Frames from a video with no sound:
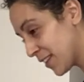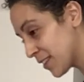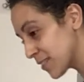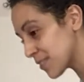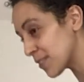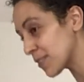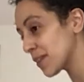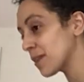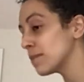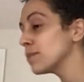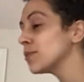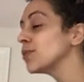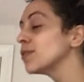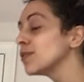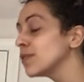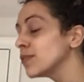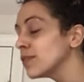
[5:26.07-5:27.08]
So you're gonna
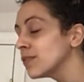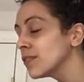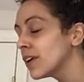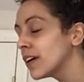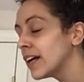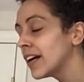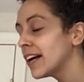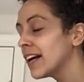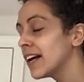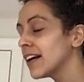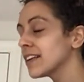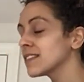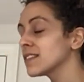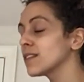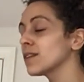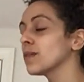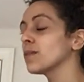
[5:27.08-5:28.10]
move
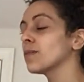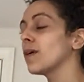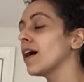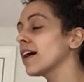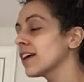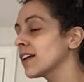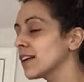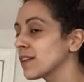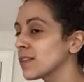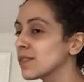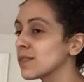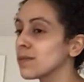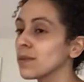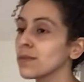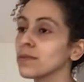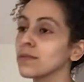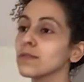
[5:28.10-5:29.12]
as though you're walking
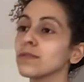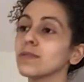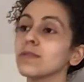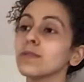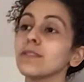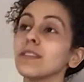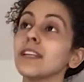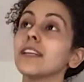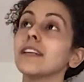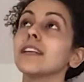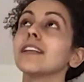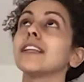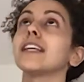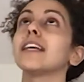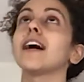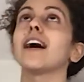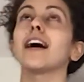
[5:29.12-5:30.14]
through a
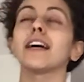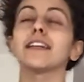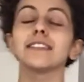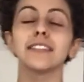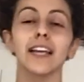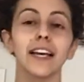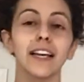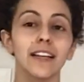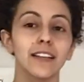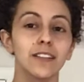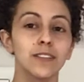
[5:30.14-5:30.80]
really hot day.